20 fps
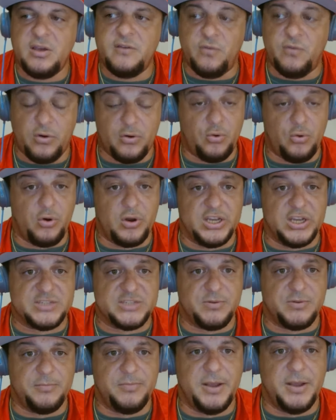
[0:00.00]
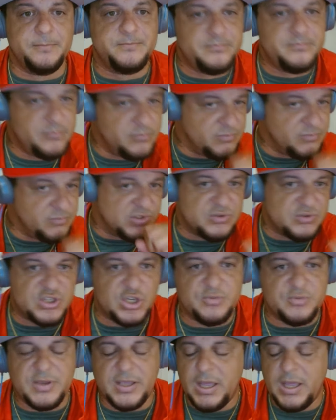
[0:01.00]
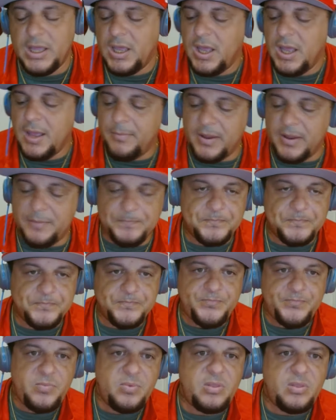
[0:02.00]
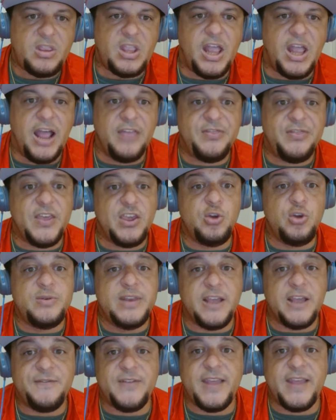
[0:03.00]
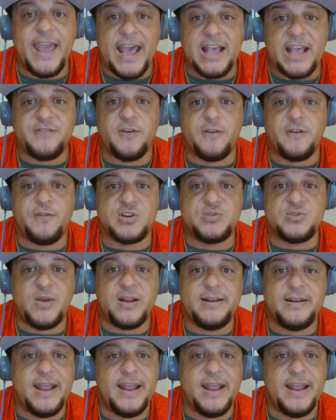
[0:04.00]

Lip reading: for Corey Kispert, but I think you definitely asked for a first rounder.